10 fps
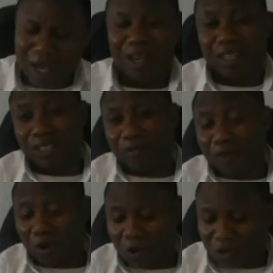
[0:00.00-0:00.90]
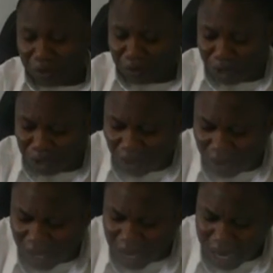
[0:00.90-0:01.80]
receive your
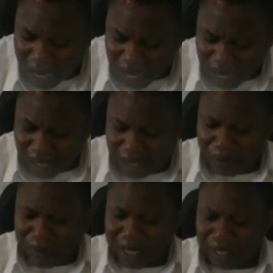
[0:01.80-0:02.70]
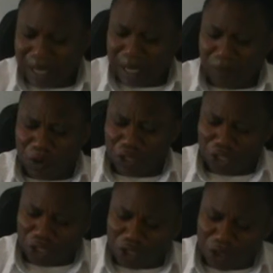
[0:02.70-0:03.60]
contribution in the mighty name of
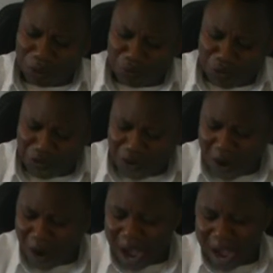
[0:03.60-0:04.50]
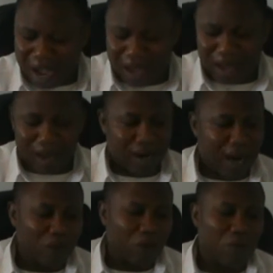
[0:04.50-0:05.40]
Jesus. Before I
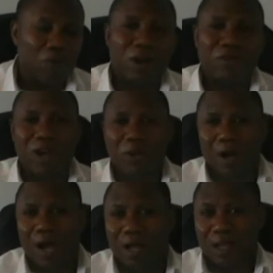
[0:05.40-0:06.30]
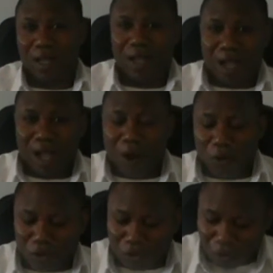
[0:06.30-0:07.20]
round up, wherever you are, I
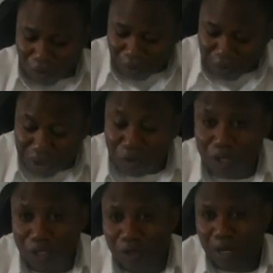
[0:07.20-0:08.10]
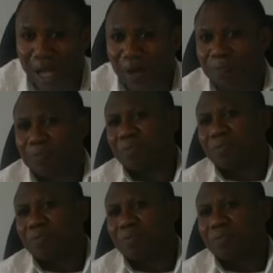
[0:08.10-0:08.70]
want to pray with you now.